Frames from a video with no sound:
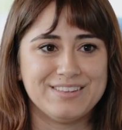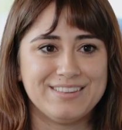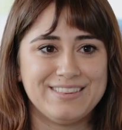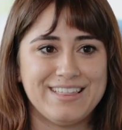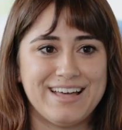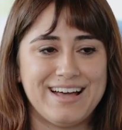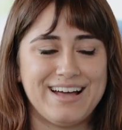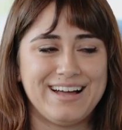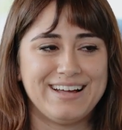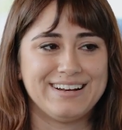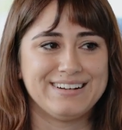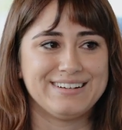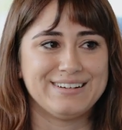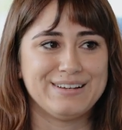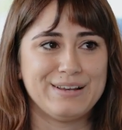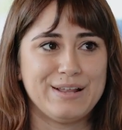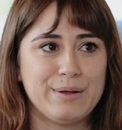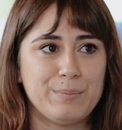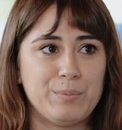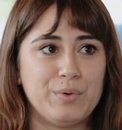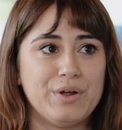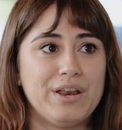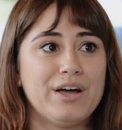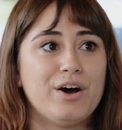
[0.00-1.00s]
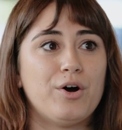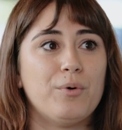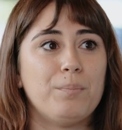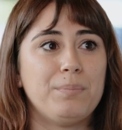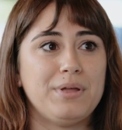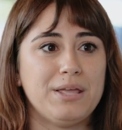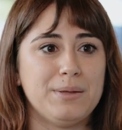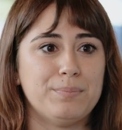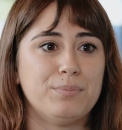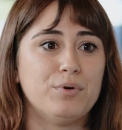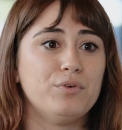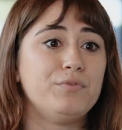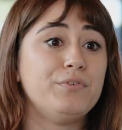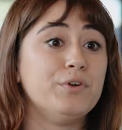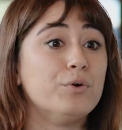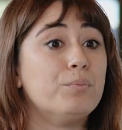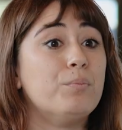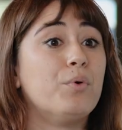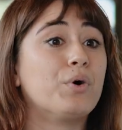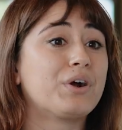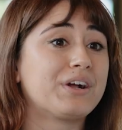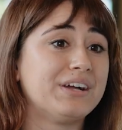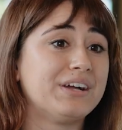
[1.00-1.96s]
that would help people feel more